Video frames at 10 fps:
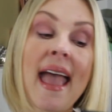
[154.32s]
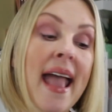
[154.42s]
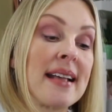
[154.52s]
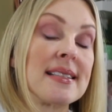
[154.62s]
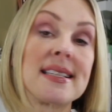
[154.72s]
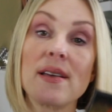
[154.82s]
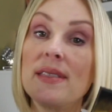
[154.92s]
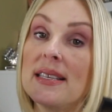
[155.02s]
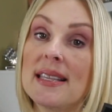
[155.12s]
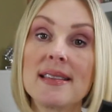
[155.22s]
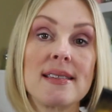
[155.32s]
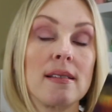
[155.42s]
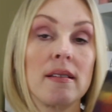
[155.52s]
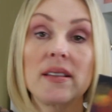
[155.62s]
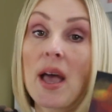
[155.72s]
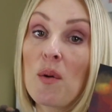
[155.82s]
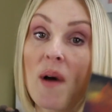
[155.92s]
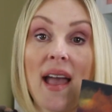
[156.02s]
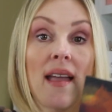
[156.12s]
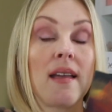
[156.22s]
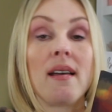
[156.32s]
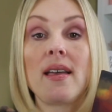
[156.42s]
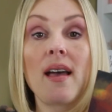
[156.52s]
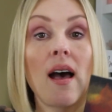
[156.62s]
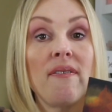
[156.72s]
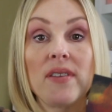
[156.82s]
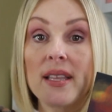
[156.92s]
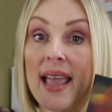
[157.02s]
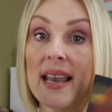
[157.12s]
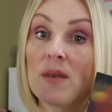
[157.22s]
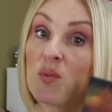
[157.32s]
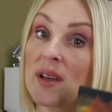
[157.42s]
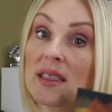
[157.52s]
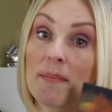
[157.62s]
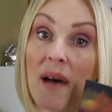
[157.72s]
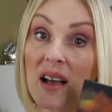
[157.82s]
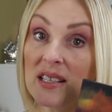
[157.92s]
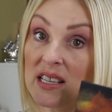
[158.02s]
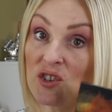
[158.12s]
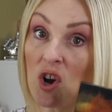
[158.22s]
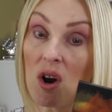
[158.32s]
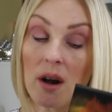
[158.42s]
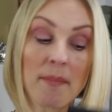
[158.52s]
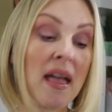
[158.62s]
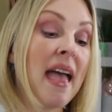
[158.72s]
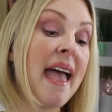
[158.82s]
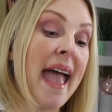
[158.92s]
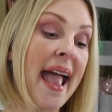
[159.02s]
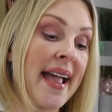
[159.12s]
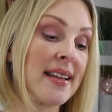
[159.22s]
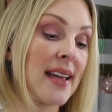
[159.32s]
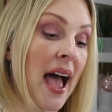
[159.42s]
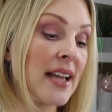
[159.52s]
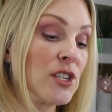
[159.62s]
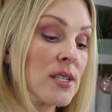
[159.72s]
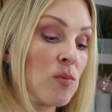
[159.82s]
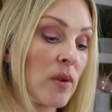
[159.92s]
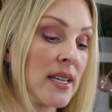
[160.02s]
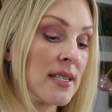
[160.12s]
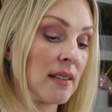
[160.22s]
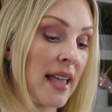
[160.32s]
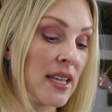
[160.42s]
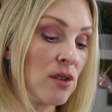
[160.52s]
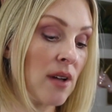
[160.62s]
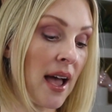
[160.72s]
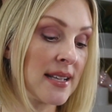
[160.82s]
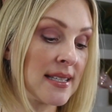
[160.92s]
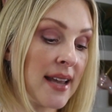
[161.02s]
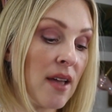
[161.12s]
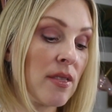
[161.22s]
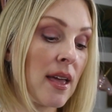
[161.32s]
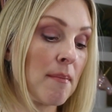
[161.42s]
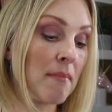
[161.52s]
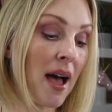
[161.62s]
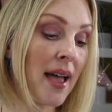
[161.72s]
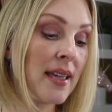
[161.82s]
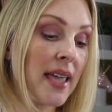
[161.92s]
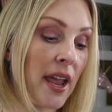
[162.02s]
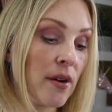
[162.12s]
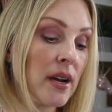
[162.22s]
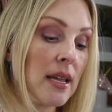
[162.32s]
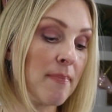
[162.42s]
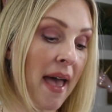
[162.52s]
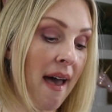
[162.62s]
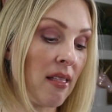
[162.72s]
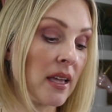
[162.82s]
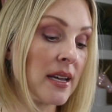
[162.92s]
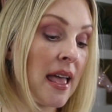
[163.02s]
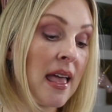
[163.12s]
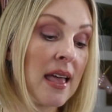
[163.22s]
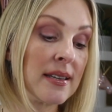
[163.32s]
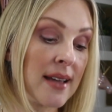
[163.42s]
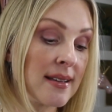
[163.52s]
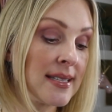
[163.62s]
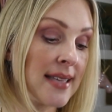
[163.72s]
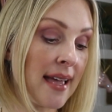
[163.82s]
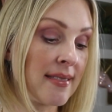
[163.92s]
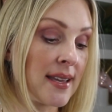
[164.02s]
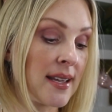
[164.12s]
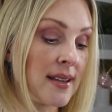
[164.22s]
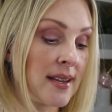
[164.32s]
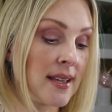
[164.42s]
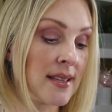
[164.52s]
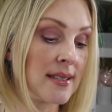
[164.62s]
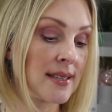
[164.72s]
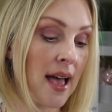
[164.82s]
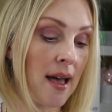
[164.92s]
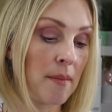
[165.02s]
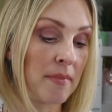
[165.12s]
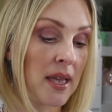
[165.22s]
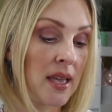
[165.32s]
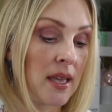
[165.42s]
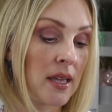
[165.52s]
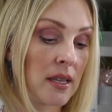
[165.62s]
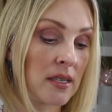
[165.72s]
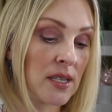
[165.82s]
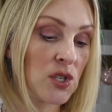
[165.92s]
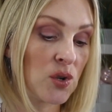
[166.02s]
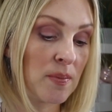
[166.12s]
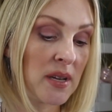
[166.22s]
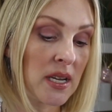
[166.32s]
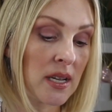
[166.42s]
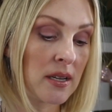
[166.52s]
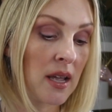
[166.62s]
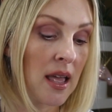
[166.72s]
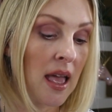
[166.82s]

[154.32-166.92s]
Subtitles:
And so this is no way affiliated with BOXY Charm. And I just wanted to let you guys know that my Carity palette does say that it is distributed,